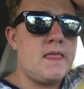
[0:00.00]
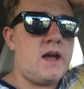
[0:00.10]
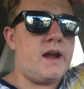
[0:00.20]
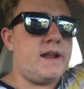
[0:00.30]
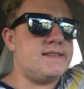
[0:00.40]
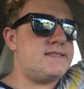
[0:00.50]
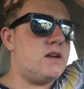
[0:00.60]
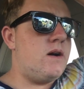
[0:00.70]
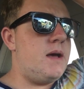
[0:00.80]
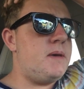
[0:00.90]
Alrighty,
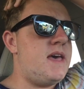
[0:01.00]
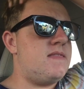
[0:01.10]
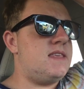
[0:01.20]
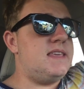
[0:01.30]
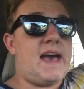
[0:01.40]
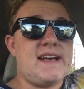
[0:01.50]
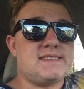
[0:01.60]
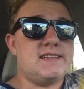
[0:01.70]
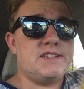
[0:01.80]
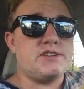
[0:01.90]
so I'm at the gas
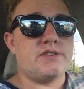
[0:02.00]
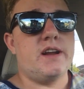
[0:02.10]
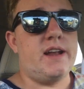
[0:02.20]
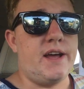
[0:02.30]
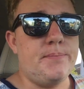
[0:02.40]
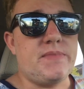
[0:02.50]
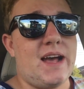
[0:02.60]
station right now.